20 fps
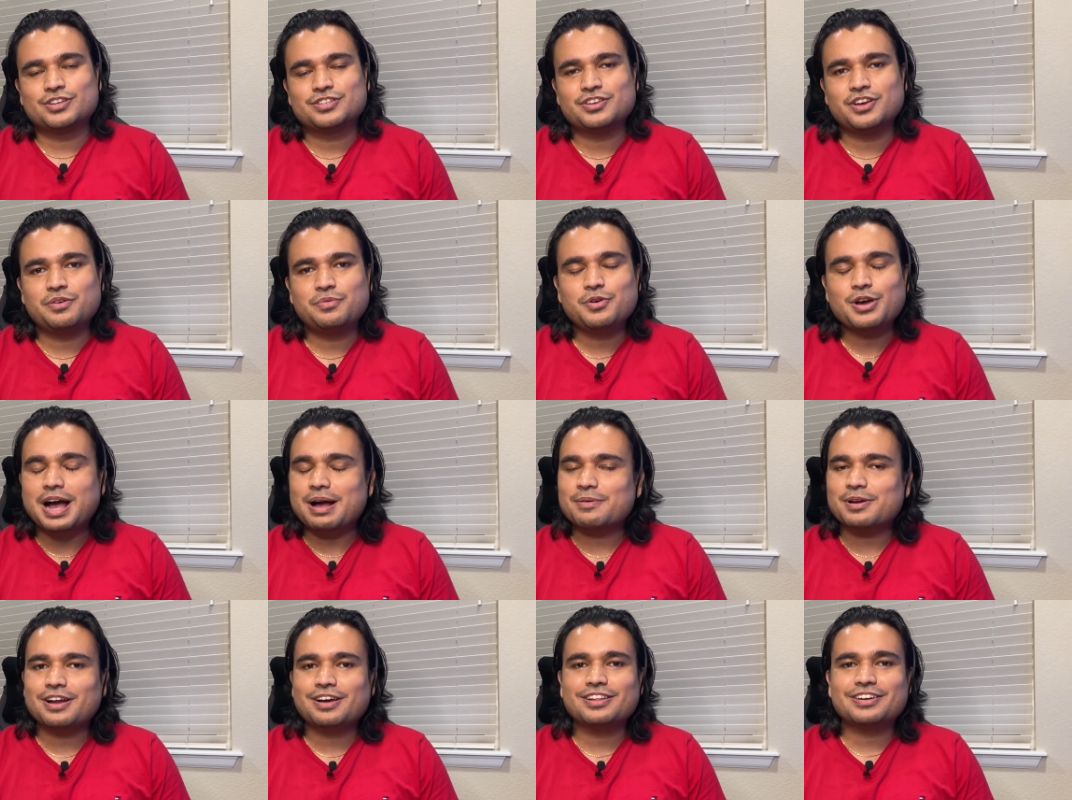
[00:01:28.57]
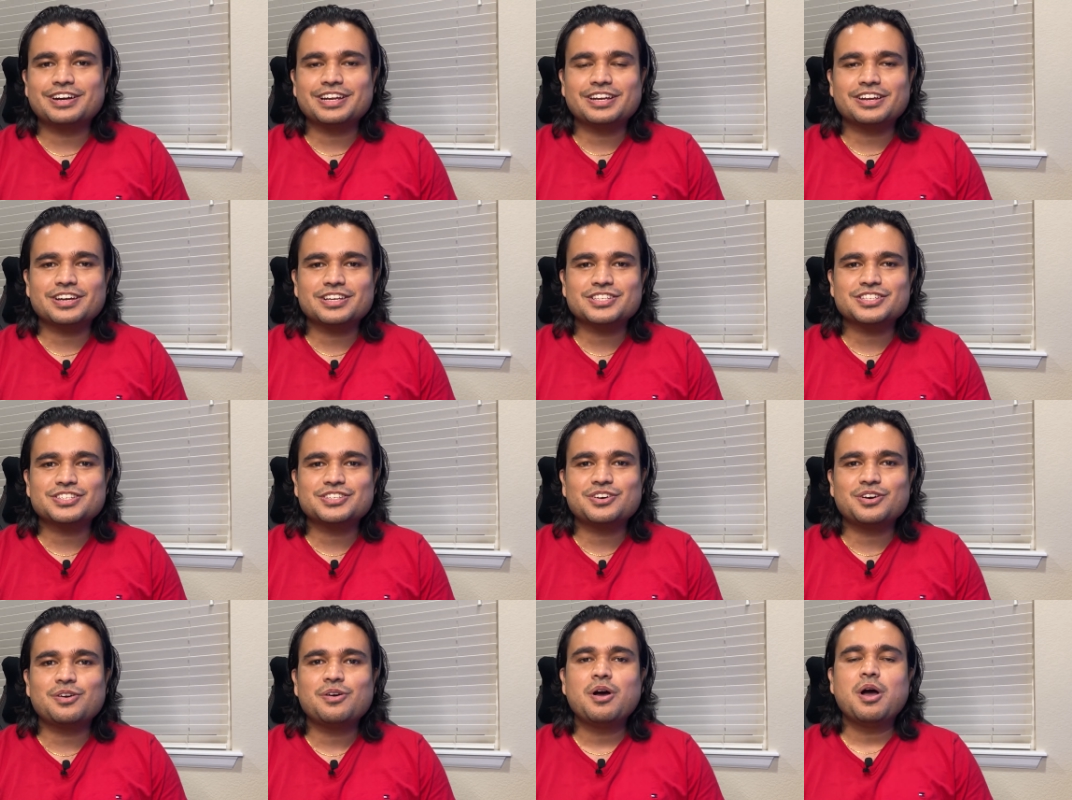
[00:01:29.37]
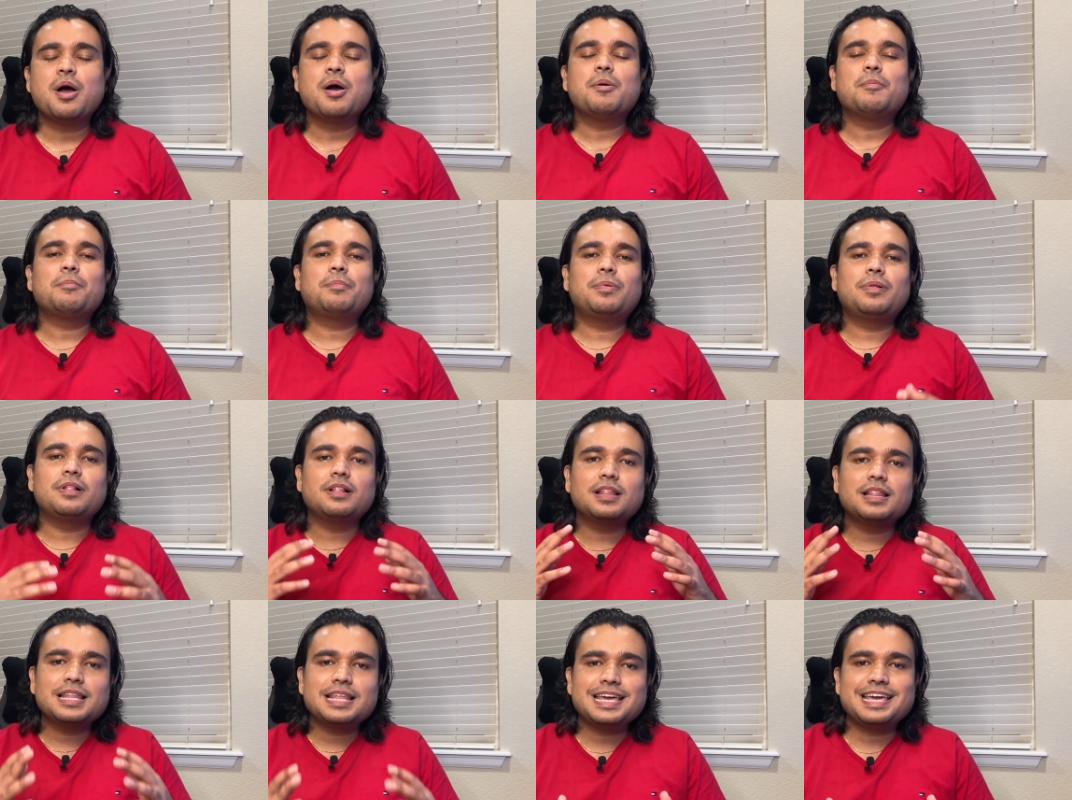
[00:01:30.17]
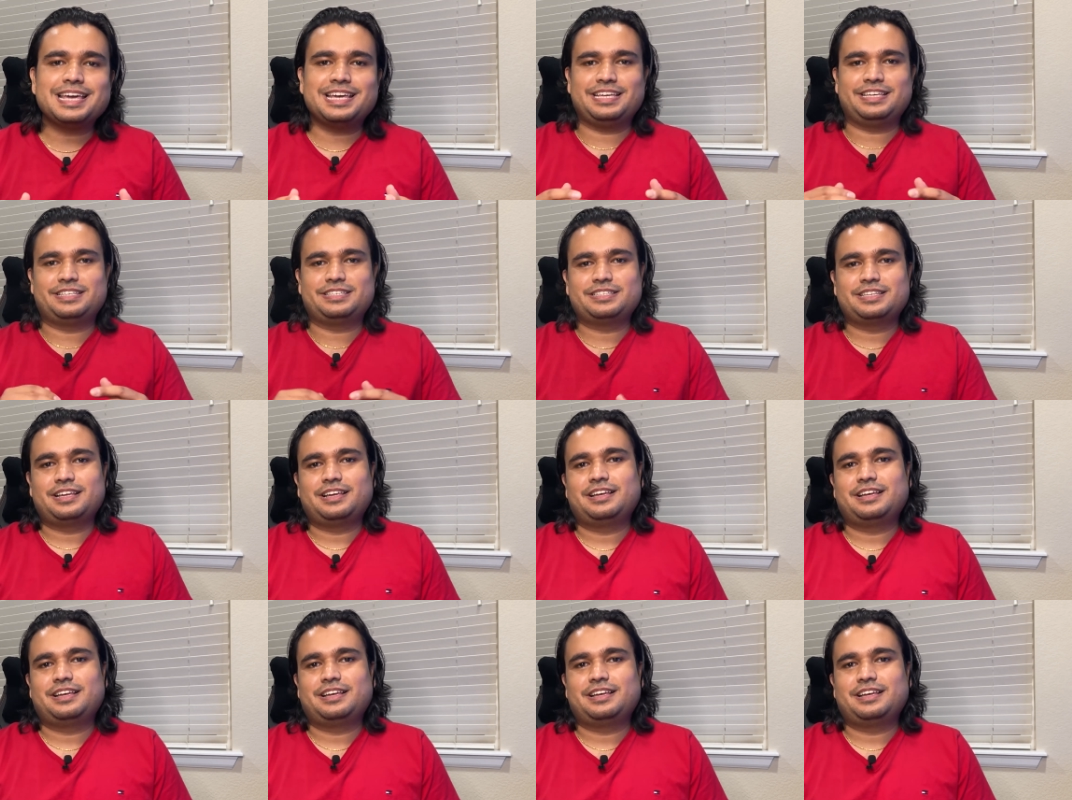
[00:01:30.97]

So if you haven't already done so, please